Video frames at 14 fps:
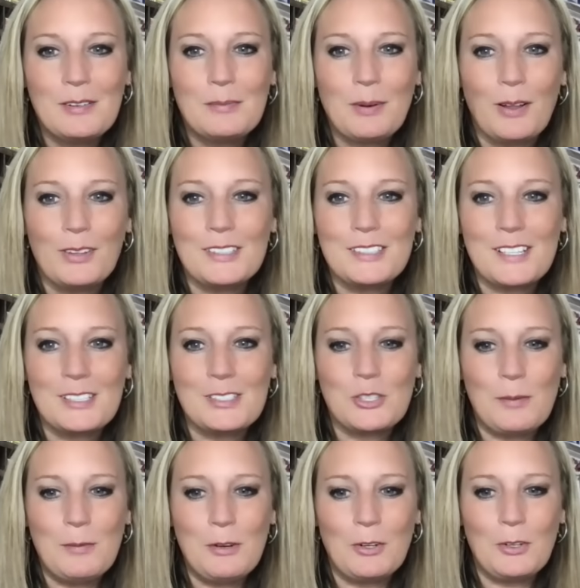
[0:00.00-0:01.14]
Paula says,
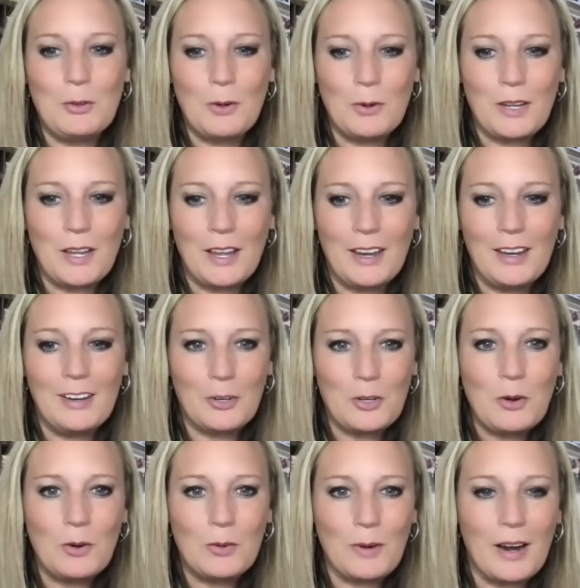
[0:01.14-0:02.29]
Jamie, are you okay? Are
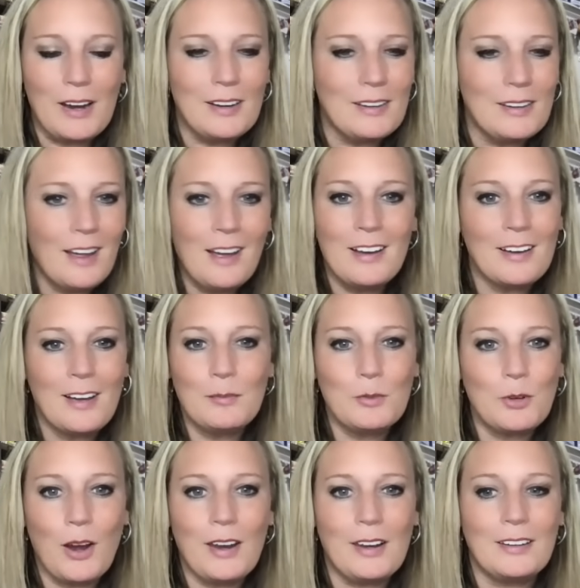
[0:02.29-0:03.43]
you all right? Yeah, I'm
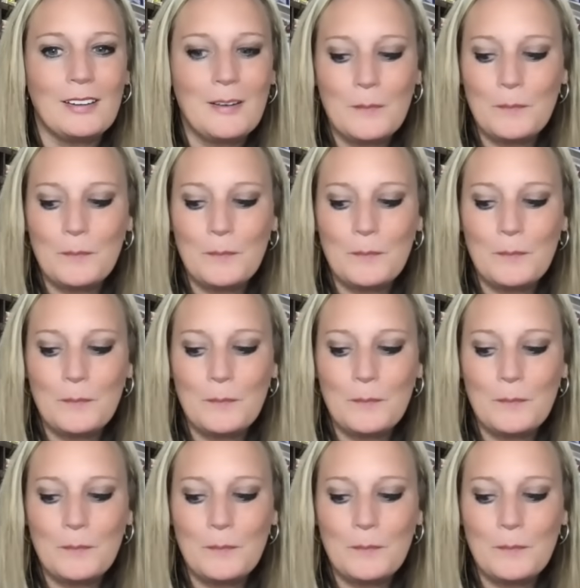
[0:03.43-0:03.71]
great.